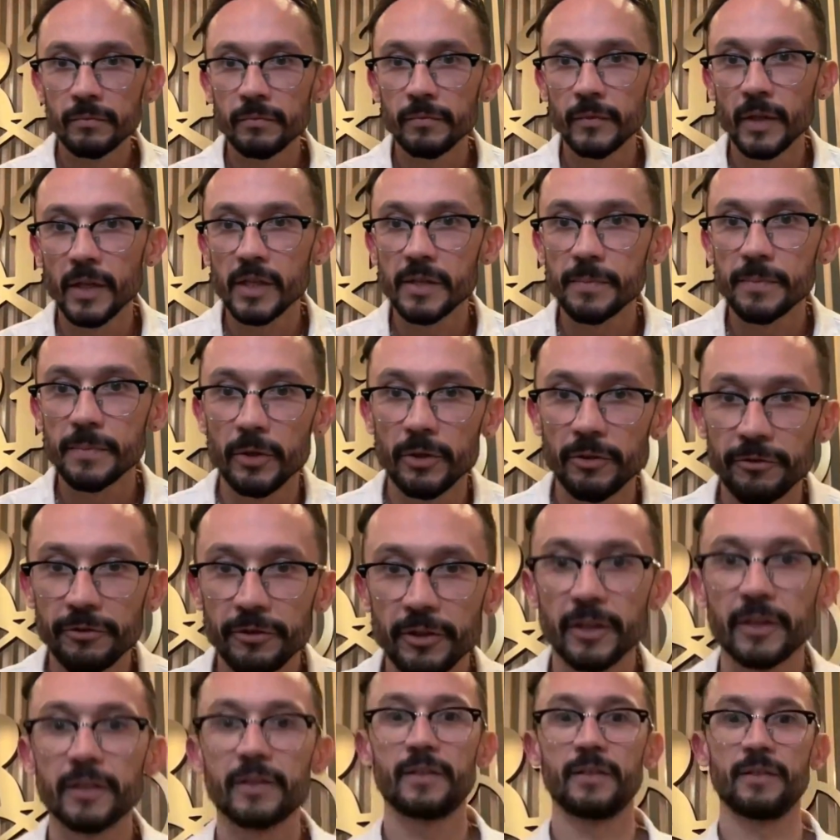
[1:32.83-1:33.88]
That's
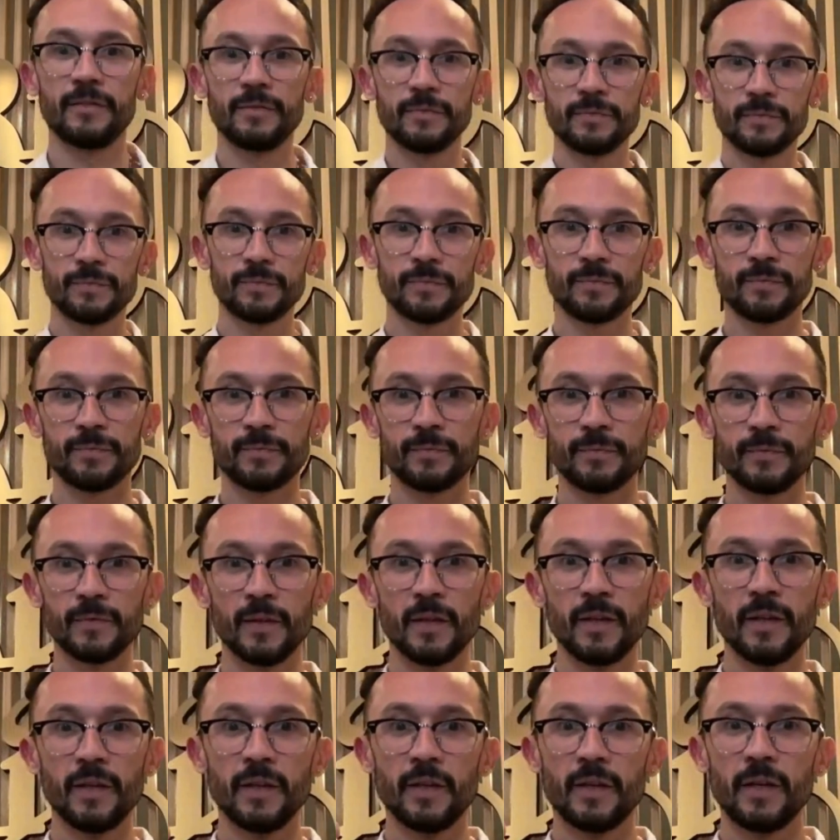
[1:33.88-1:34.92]
perfect.
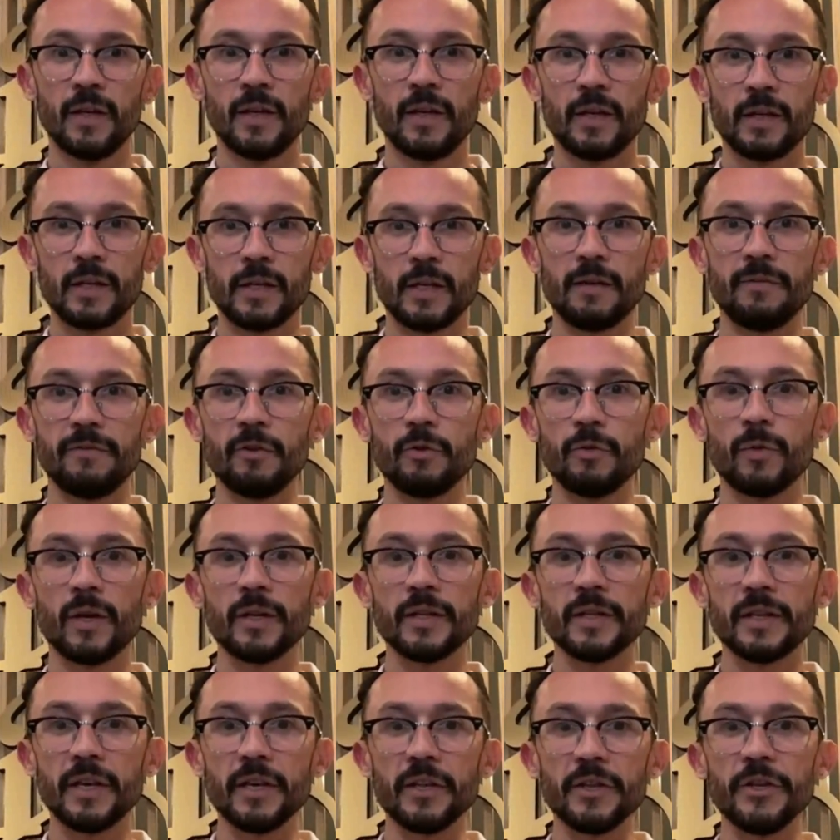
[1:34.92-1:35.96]

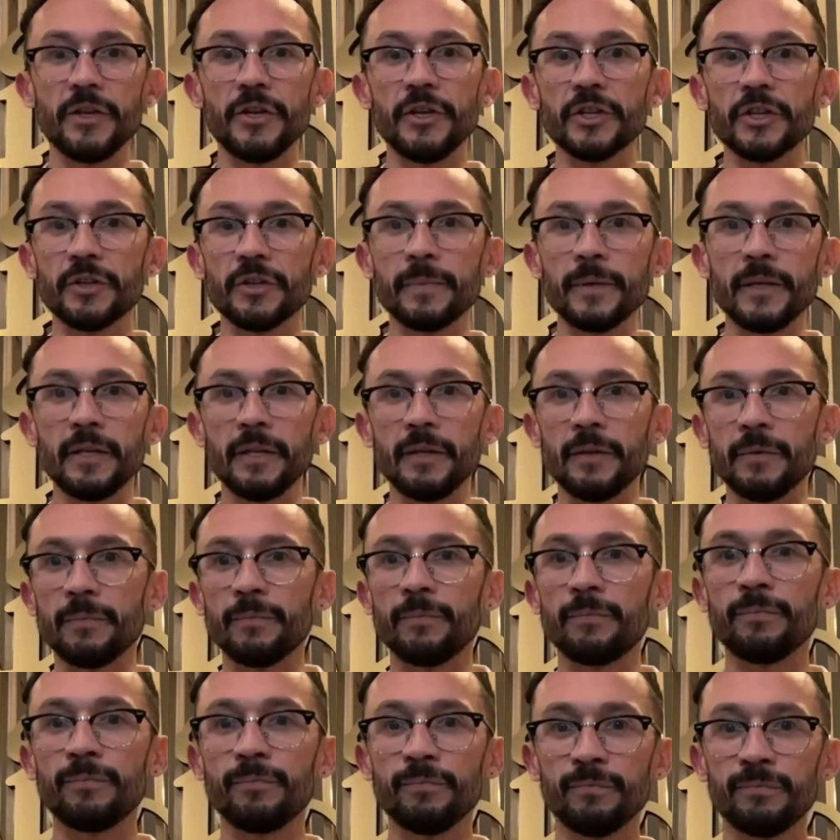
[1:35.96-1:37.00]
Everyone can hear
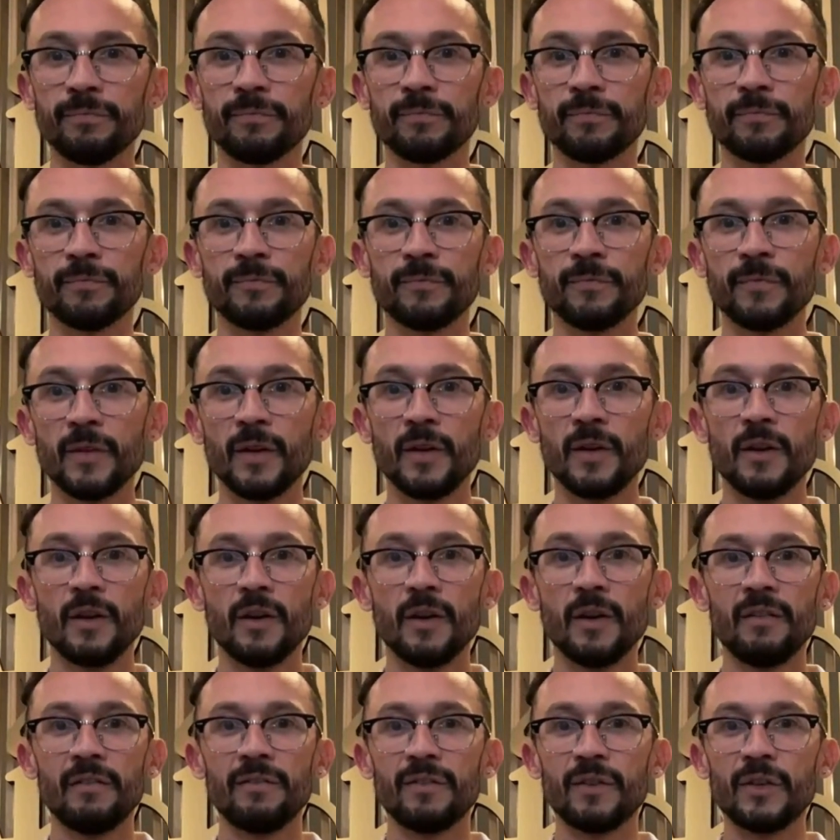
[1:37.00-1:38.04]
me.
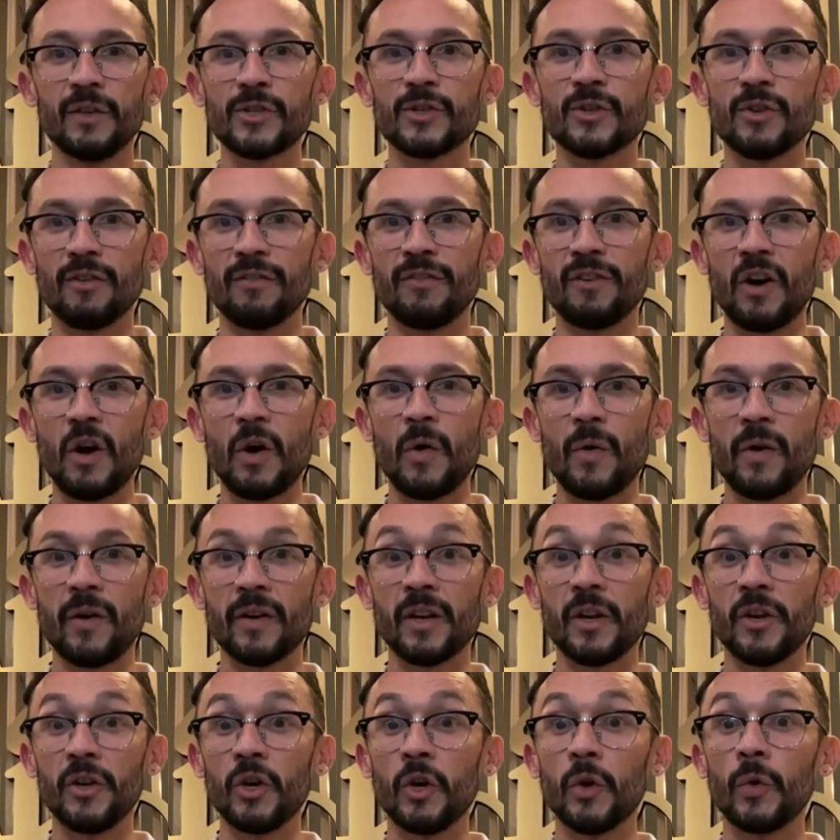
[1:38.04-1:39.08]
First of all, I
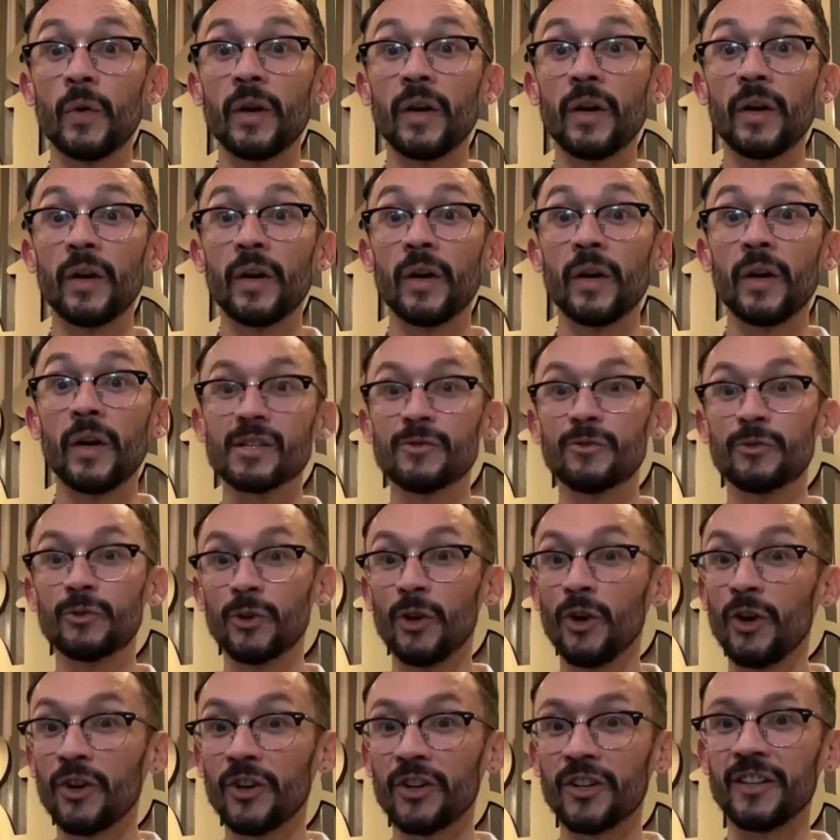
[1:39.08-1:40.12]
want to know where you guys
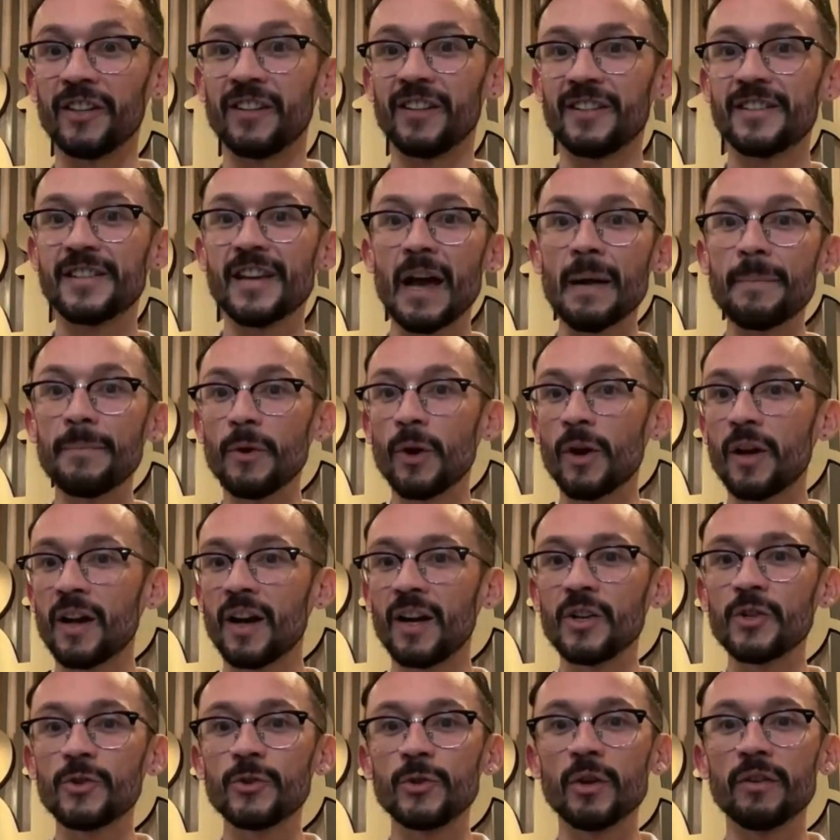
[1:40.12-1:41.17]
from. Type your
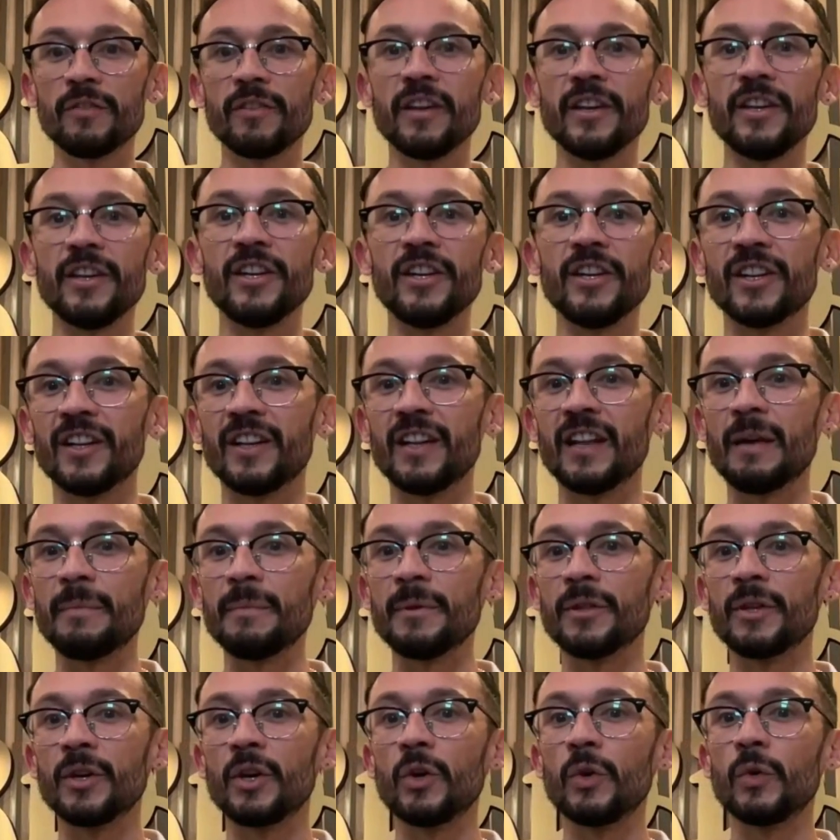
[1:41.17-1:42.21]
country over here. Let
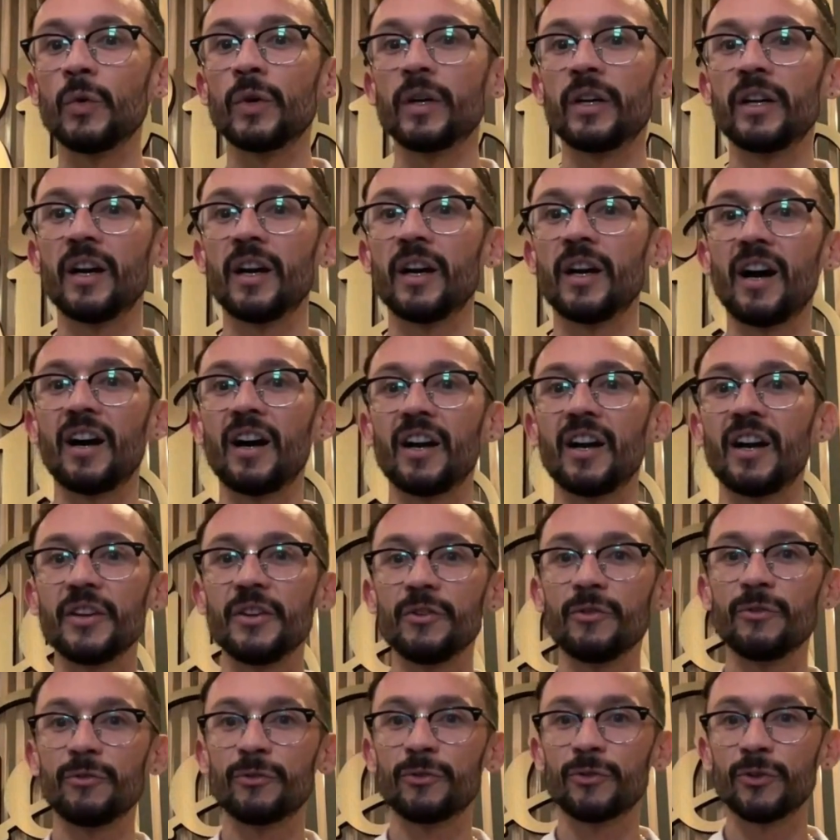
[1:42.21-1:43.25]
me know where are
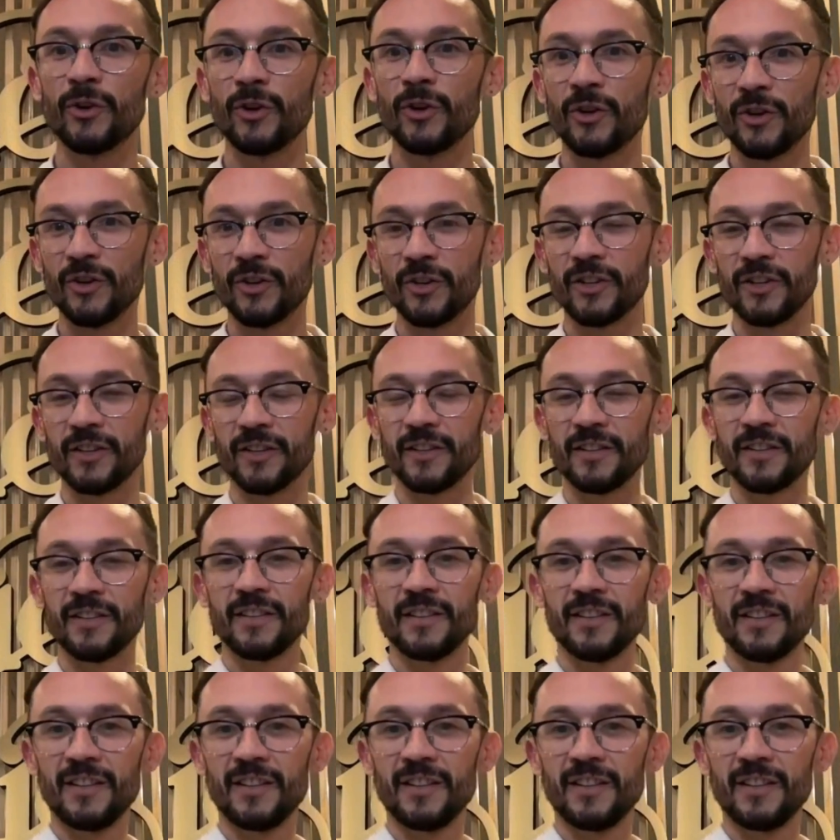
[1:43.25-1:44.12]
you from.